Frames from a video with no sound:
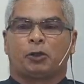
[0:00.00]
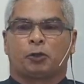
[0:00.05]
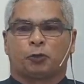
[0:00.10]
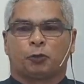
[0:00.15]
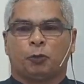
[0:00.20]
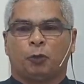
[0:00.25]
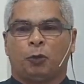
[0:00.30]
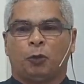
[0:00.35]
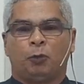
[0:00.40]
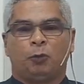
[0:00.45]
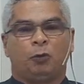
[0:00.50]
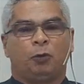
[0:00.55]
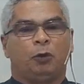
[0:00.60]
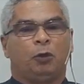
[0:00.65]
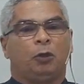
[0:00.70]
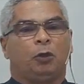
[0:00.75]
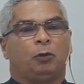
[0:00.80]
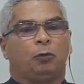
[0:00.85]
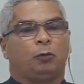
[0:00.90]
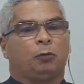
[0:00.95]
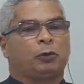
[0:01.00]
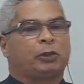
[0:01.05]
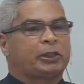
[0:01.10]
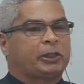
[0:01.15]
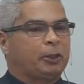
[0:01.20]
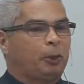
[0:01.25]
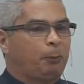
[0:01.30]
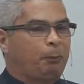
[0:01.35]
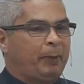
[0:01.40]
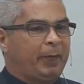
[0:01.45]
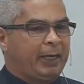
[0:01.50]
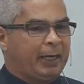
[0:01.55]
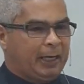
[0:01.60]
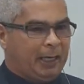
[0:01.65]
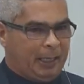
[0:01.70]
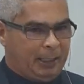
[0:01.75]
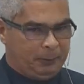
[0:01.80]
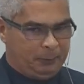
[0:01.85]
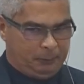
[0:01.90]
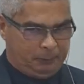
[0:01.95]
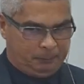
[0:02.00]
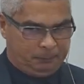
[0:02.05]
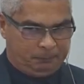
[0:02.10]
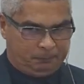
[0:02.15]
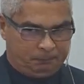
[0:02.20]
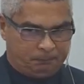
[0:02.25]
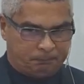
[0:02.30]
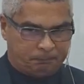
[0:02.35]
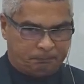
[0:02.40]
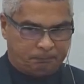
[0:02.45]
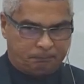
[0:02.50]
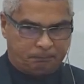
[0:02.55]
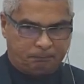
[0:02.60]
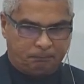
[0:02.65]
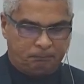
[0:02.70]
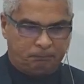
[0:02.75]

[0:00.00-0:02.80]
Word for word: the Lord also has